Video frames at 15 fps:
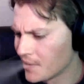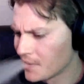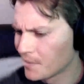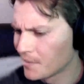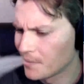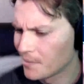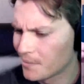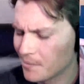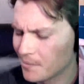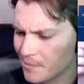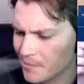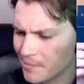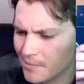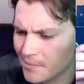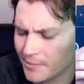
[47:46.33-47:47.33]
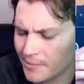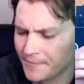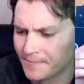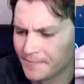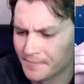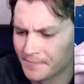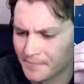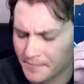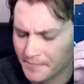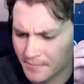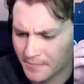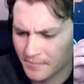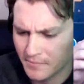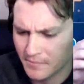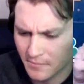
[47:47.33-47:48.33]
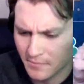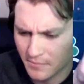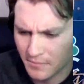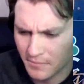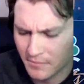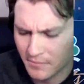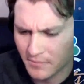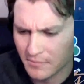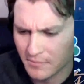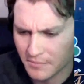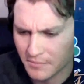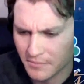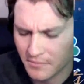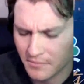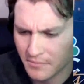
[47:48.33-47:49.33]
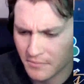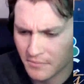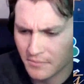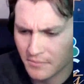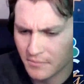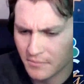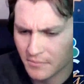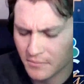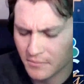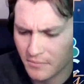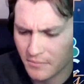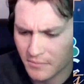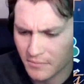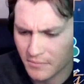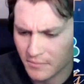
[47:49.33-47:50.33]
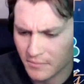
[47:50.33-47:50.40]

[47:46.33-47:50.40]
This person isn't speaking.